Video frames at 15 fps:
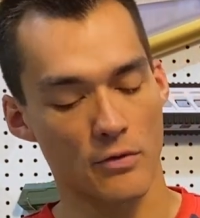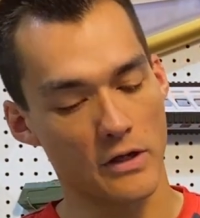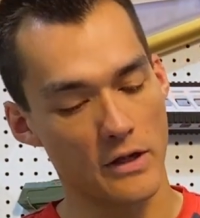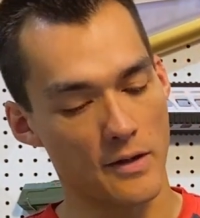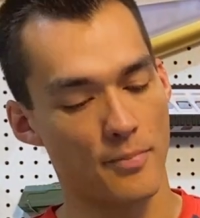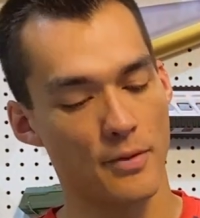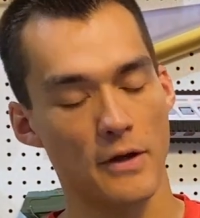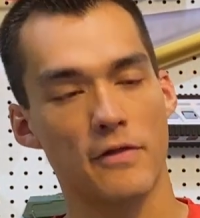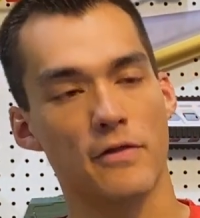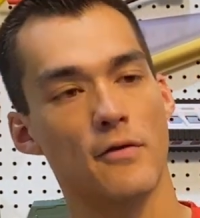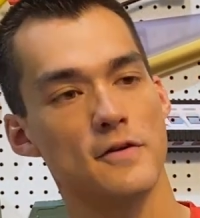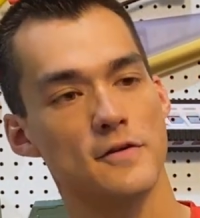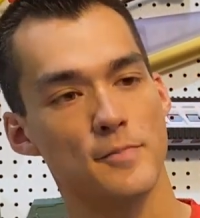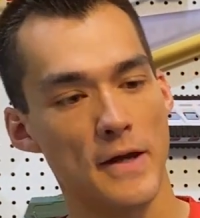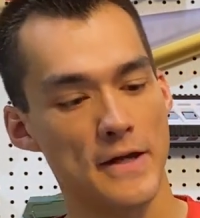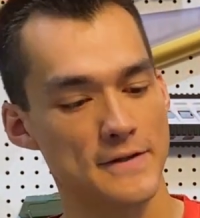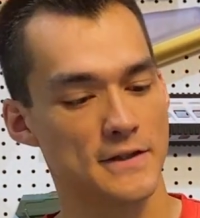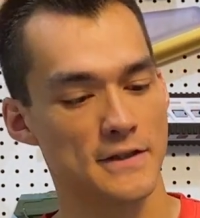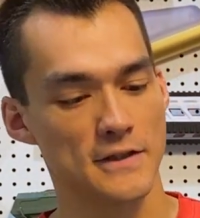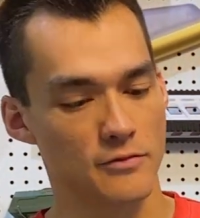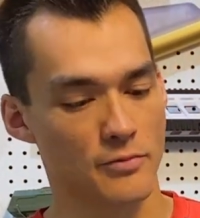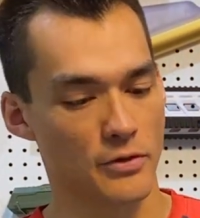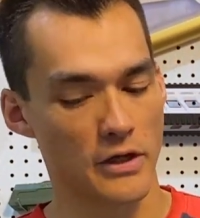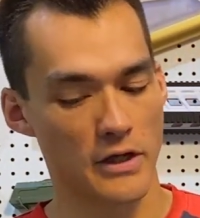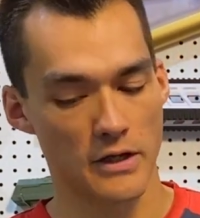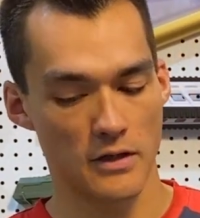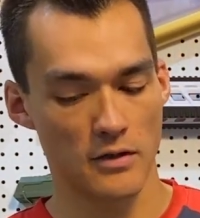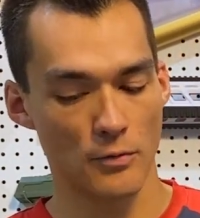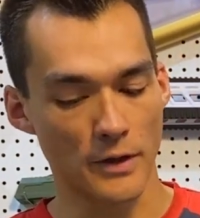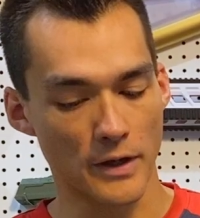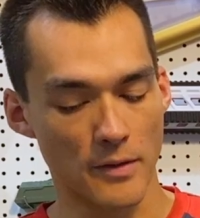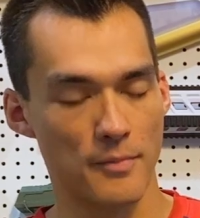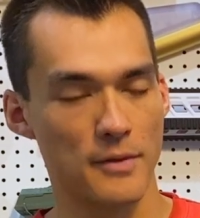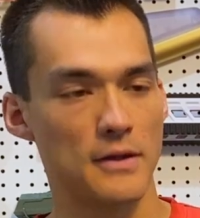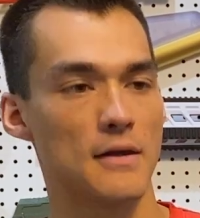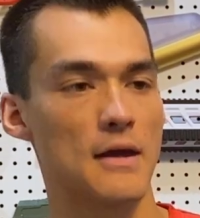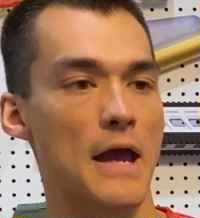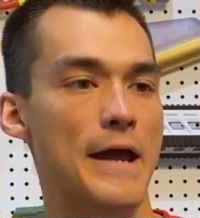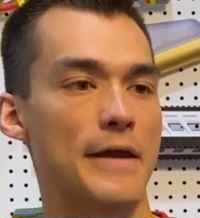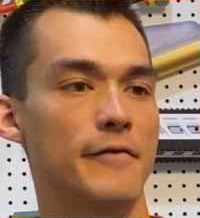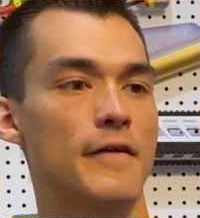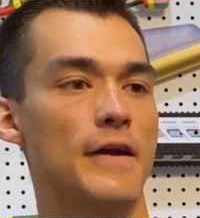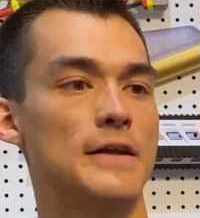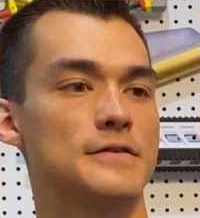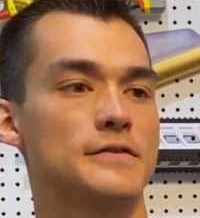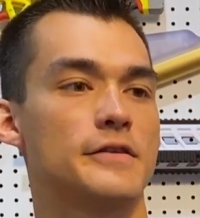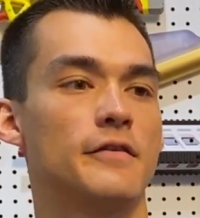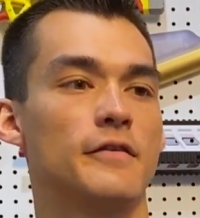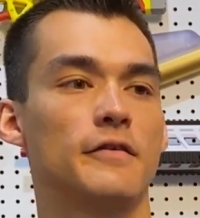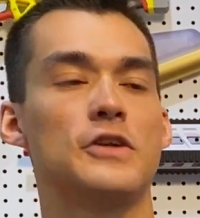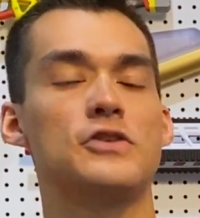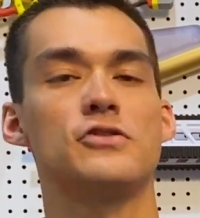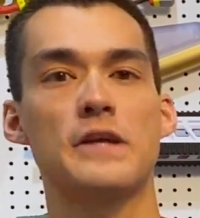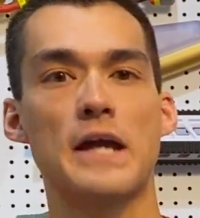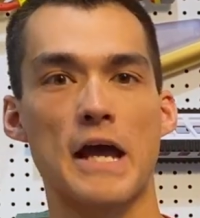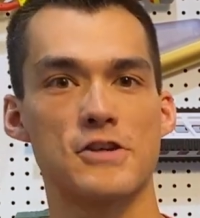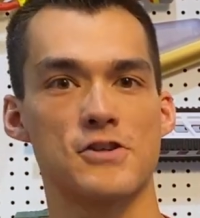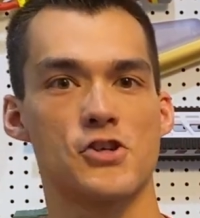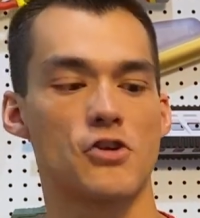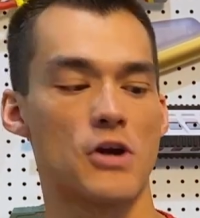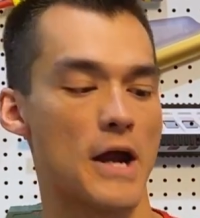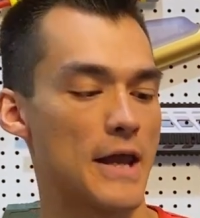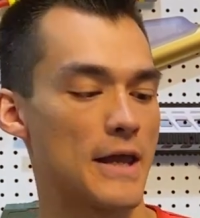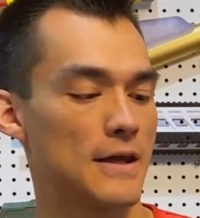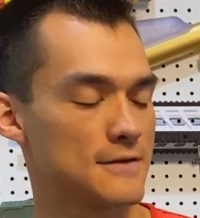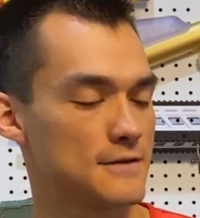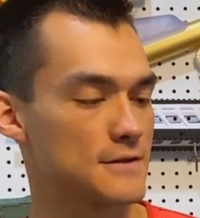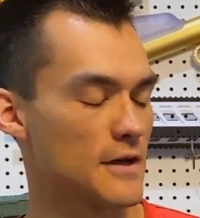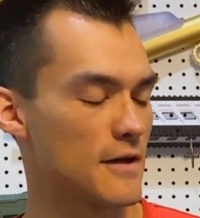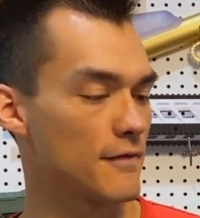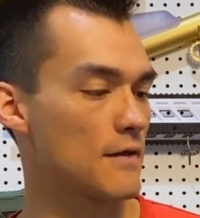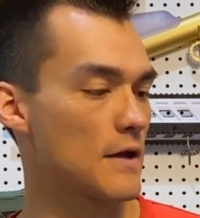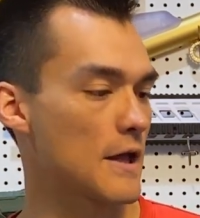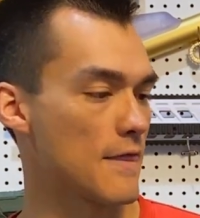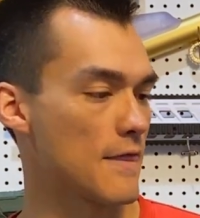We're gonna put it through its paces. We're gonna be at events and let you guys try it and stuff like